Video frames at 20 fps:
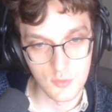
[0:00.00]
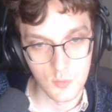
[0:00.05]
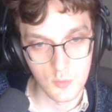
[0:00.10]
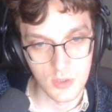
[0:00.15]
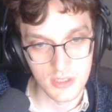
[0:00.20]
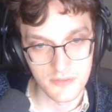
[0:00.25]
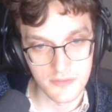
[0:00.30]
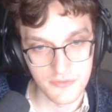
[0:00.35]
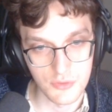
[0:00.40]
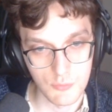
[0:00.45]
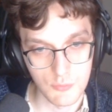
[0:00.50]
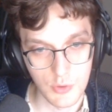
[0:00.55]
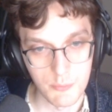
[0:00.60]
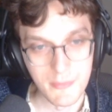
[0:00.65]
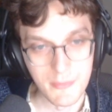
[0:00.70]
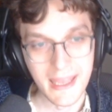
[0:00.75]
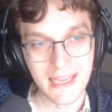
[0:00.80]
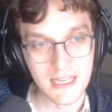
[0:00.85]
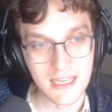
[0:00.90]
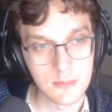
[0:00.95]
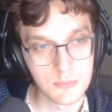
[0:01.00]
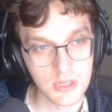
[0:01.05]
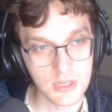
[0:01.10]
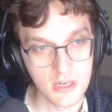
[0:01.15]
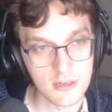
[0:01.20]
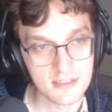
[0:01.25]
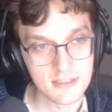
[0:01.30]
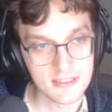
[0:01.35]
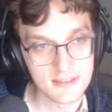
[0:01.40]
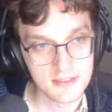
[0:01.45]
one of the remaining
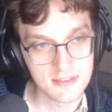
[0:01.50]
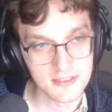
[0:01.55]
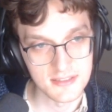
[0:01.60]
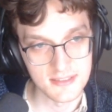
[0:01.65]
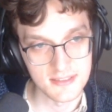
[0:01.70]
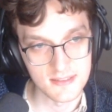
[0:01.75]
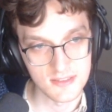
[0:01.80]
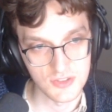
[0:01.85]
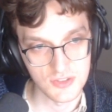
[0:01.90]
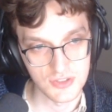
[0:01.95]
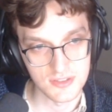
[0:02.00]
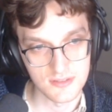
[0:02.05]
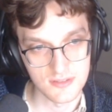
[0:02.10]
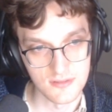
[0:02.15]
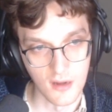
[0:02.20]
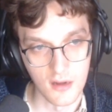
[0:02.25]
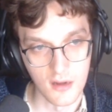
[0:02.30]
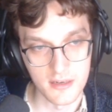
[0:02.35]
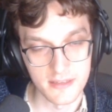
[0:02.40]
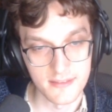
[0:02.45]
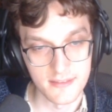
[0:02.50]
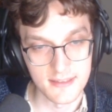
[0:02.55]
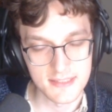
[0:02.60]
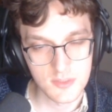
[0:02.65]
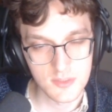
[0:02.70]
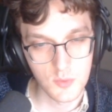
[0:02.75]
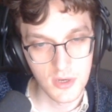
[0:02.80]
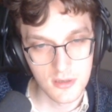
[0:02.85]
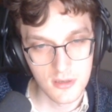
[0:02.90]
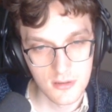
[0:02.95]
boxes because it's just not in this
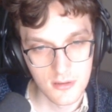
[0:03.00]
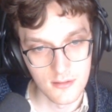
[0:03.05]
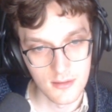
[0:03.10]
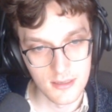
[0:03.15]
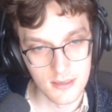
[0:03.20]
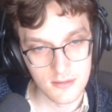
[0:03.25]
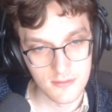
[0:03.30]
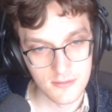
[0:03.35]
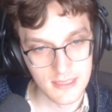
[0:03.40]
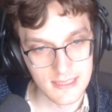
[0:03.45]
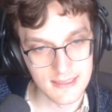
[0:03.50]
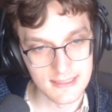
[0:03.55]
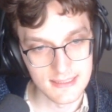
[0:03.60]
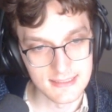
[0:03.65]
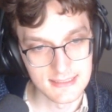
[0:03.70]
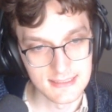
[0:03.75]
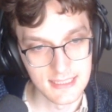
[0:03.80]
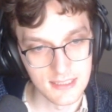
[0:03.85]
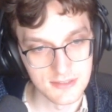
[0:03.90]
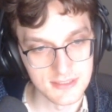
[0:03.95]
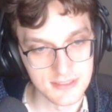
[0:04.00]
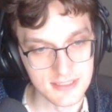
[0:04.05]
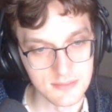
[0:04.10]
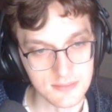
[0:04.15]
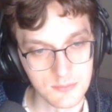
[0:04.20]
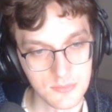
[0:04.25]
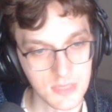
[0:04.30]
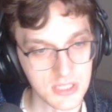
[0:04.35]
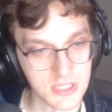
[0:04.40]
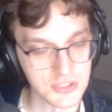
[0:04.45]
one. I don't think that tells us
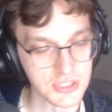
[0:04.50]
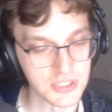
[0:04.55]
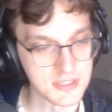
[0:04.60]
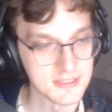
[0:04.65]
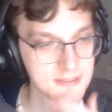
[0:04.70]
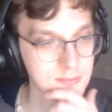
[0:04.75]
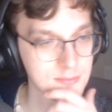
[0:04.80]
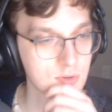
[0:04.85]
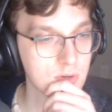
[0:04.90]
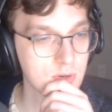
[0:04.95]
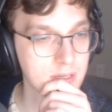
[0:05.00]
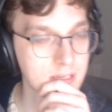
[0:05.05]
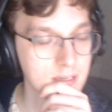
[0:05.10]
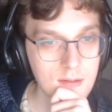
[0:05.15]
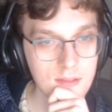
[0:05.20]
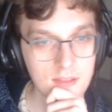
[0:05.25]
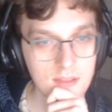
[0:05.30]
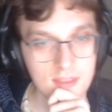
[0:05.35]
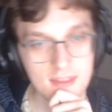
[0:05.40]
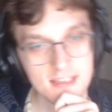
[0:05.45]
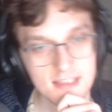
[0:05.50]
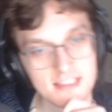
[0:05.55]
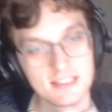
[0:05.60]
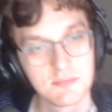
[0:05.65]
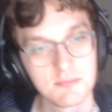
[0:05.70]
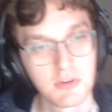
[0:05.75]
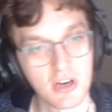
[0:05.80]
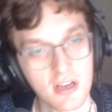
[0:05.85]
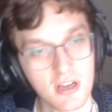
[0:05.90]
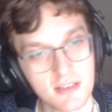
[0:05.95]
much at this point. This
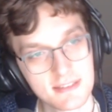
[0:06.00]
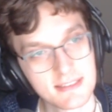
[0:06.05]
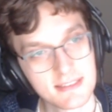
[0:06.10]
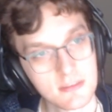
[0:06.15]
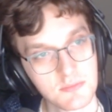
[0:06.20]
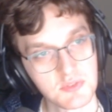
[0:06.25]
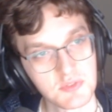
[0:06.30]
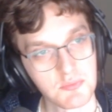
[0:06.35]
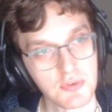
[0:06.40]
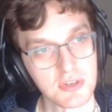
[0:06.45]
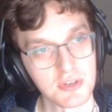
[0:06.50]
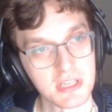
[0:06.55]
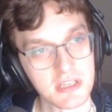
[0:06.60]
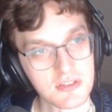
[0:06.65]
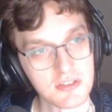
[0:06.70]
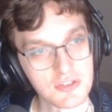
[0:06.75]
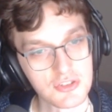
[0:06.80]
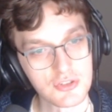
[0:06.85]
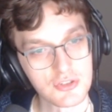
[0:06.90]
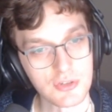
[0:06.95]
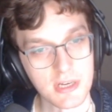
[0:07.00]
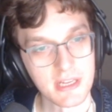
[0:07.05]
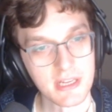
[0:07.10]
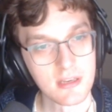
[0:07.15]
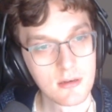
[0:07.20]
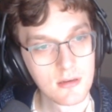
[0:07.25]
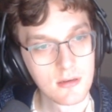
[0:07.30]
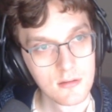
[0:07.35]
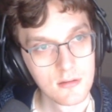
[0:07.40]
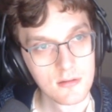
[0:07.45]
spot seems pretty
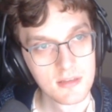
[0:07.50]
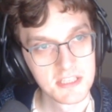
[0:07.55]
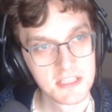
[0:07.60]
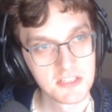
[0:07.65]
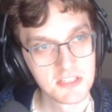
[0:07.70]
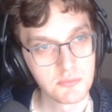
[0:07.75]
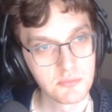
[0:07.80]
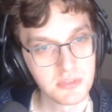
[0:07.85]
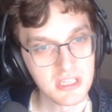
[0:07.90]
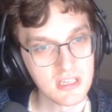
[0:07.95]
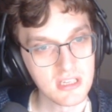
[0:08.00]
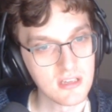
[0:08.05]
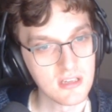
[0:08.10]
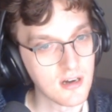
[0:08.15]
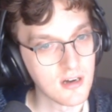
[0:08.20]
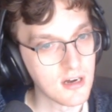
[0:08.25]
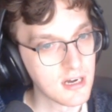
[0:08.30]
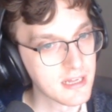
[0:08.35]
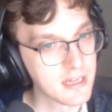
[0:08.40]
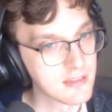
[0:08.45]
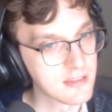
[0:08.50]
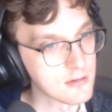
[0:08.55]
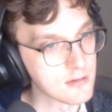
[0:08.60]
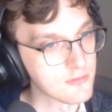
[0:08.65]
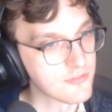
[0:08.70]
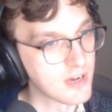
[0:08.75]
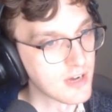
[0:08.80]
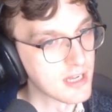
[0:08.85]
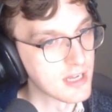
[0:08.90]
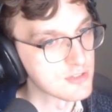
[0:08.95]
constrained. This will be either
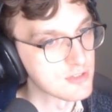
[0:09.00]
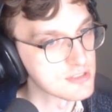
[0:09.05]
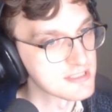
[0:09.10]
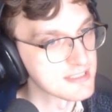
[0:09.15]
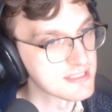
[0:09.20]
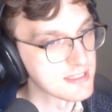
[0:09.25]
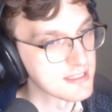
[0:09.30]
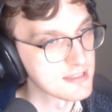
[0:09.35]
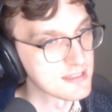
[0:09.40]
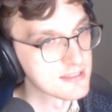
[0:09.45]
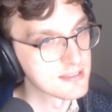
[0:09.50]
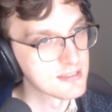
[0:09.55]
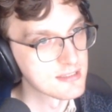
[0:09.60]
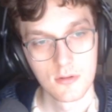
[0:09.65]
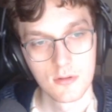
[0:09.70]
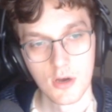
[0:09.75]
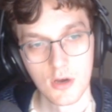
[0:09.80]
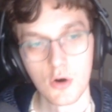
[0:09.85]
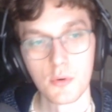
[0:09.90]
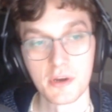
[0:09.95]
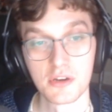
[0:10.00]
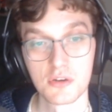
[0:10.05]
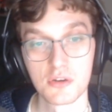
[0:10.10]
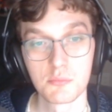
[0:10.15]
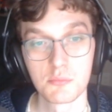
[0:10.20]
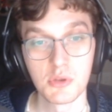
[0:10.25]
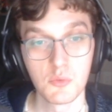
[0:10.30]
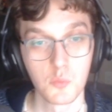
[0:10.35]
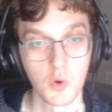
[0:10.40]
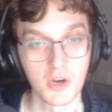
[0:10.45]
5 or 6. Oh, it could
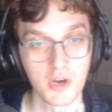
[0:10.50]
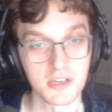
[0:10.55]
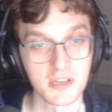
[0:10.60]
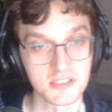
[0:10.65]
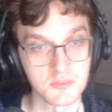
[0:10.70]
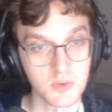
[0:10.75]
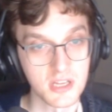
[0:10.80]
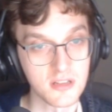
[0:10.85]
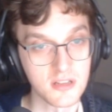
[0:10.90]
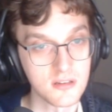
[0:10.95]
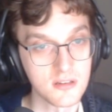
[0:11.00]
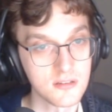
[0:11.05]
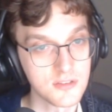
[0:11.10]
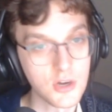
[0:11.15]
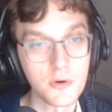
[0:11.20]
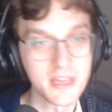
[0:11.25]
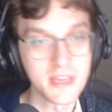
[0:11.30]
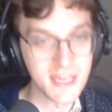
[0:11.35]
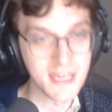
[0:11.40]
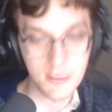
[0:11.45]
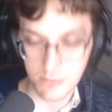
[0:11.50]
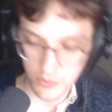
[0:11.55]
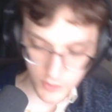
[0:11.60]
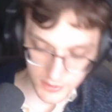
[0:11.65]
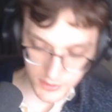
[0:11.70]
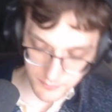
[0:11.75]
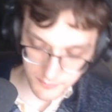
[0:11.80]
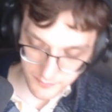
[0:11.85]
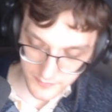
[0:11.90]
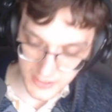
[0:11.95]
be 1 as well. No, it can't be
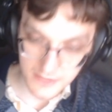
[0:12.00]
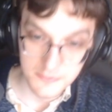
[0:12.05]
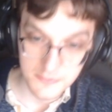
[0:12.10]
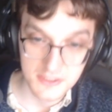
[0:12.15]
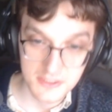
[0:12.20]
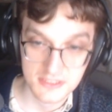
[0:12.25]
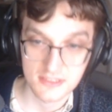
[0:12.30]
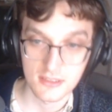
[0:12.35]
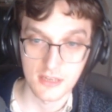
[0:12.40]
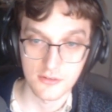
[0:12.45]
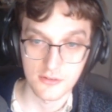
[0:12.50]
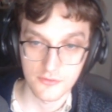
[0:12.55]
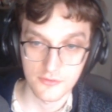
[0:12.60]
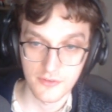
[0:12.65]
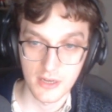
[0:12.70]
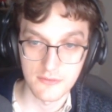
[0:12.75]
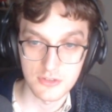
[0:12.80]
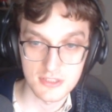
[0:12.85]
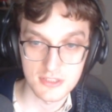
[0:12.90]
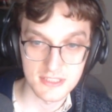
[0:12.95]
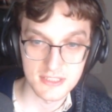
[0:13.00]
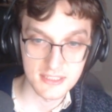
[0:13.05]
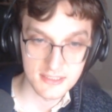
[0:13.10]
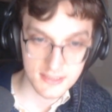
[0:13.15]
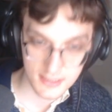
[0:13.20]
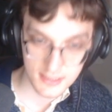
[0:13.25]
1. Yeah, this is either 5 or 6,